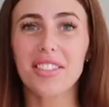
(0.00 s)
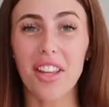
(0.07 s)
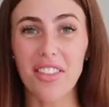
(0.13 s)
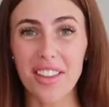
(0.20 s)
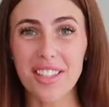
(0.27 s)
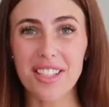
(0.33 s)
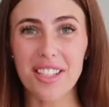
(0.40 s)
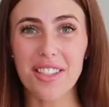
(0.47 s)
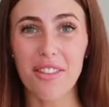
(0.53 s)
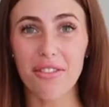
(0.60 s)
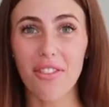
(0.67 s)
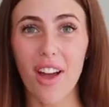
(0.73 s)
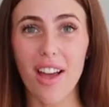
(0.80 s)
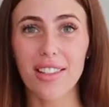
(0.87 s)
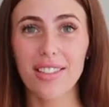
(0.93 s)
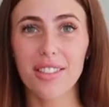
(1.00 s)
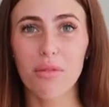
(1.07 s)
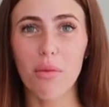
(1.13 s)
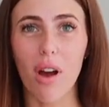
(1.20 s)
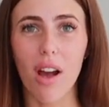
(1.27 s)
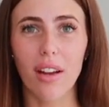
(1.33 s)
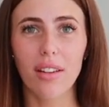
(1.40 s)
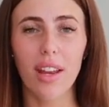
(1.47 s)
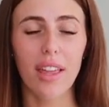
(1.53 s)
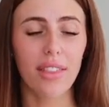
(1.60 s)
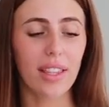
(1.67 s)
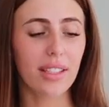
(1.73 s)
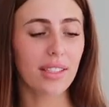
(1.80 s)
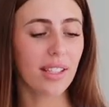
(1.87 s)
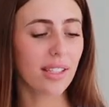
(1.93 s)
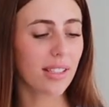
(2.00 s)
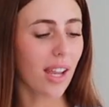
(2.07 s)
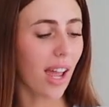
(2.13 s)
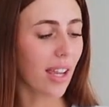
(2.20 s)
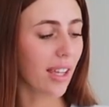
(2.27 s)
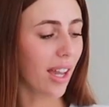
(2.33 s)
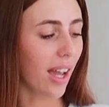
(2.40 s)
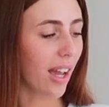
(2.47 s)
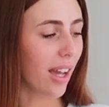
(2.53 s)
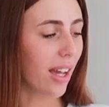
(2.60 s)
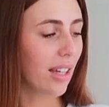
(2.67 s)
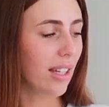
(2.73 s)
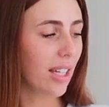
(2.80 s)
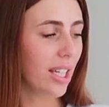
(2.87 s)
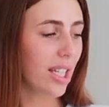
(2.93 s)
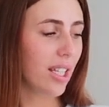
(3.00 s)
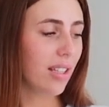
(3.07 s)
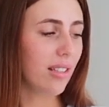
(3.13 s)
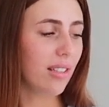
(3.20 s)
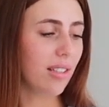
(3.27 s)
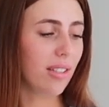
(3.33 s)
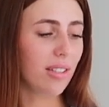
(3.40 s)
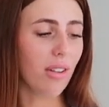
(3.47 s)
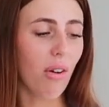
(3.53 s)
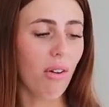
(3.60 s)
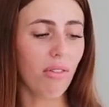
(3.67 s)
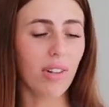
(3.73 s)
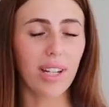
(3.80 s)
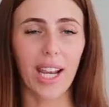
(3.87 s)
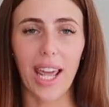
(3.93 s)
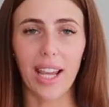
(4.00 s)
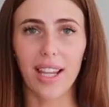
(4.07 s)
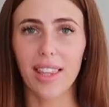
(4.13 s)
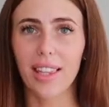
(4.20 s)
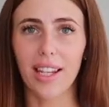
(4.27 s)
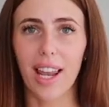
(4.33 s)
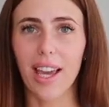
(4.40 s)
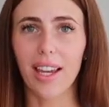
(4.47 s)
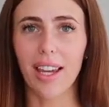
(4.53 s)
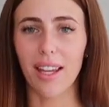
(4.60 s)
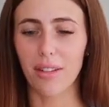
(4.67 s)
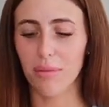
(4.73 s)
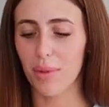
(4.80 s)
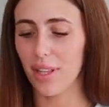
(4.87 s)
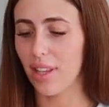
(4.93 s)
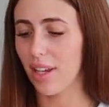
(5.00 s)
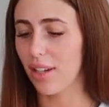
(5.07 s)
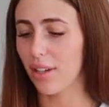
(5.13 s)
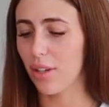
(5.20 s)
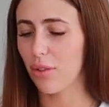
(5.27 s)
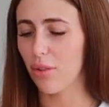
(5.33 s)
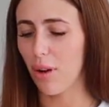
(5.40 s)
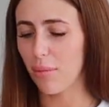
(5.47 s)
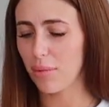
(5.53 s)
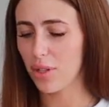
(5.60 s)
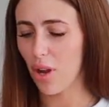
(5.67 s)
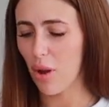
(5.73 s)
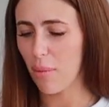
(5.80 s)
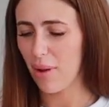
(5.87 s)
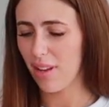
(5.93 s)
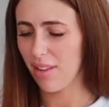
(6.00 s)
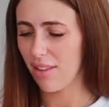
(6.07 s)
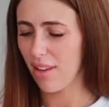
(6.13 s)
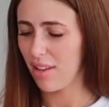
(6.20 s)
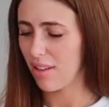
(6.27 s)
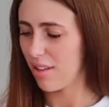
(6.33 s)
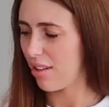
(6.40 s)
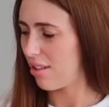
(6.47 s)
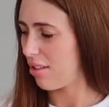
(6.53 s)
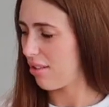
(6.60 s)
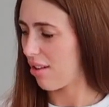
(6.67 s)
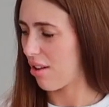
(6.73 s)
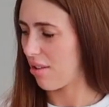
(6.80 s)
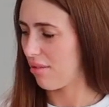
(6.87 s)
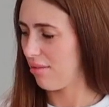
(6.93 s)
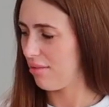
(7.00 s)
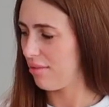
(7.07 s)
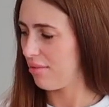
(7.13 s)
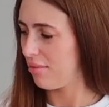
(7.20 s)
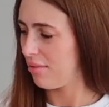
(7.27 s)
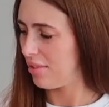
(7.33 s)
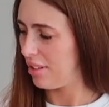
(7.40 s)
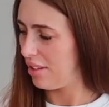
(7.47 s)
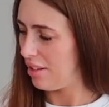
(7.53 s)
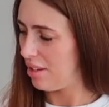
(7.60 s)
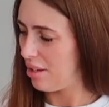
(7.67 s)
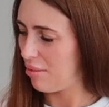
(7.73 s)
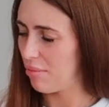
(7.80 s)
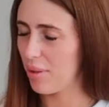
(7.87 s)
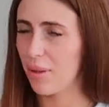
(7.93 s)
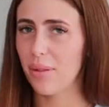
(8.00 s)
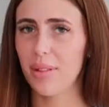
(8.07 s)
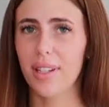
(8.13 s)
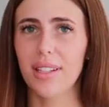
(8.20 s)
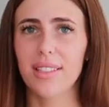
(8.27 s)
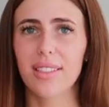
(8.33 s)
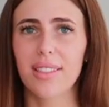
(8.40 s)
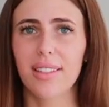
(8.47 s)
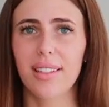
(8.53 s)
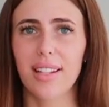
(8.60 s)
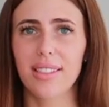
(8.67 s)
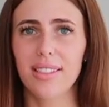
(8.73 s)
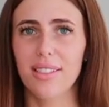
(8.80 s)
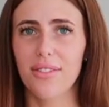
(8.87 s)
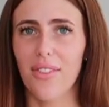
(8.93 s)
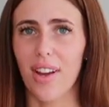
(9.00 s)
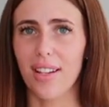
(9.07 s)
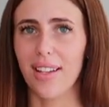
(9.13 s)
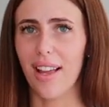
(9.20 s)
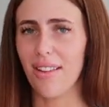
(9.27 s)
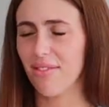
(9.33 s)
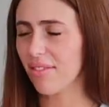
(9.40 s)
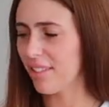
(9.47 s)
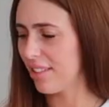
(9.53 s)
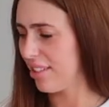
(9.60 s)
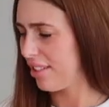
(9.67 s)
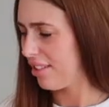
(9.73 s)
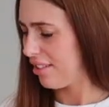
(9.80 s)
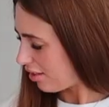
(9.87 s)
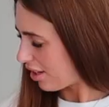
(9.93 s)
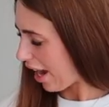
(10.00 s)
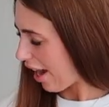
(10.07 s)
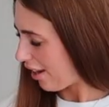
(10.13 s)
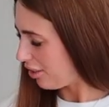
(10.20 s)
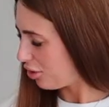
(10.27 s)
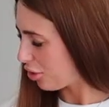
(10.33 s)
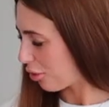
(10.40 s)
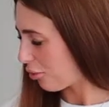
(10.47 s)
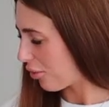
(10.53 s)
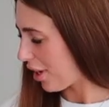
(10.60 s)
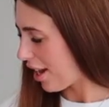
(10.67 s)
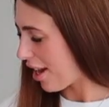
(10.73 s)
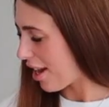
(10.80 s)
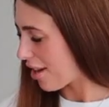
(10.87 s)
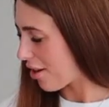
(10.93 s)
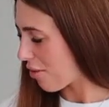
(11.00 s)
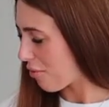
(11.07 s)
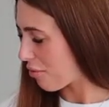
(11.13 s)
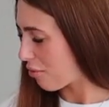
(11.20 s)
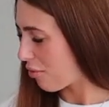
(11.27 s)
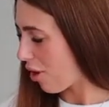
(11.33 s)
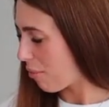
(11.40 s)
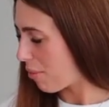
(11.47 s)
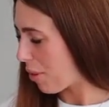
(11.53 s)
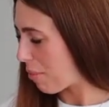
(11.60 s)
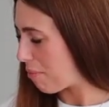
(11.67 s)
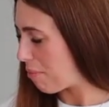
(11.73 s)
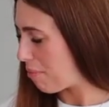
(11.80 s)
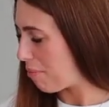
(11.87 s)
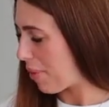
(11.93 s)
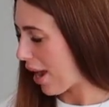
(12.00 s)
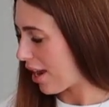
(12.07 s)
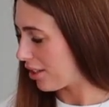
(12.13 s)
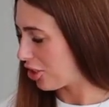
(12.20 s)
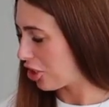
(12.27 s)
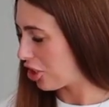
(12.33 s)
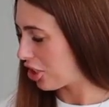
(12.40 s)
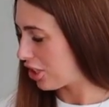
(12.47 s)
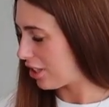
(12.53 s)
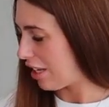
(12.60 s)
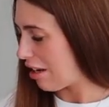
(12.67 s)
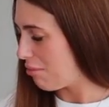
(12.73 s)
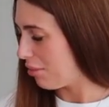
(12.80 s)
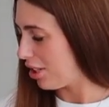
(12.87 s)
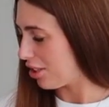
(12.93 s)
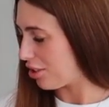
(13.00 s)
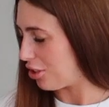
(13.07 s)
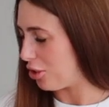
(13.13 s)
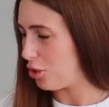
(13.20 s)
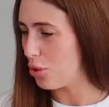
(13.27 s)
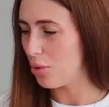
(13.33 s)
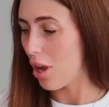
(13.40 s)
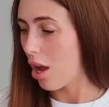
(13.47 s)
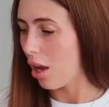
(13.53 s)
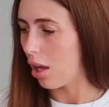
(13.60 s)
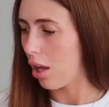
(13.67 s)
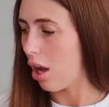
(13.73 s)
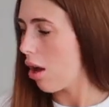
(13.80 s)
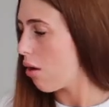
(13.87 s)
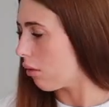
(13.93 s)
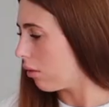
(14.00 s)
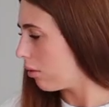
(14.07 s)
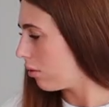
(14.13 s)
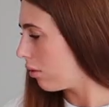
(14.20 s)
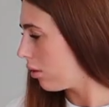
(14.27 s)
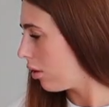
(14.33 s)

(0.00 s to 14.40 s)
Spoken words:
So this is the first one. This is like a long length legging with like a crop top, I think. I don't know. So let's find out. Tangerine rubber badge seamless unitard.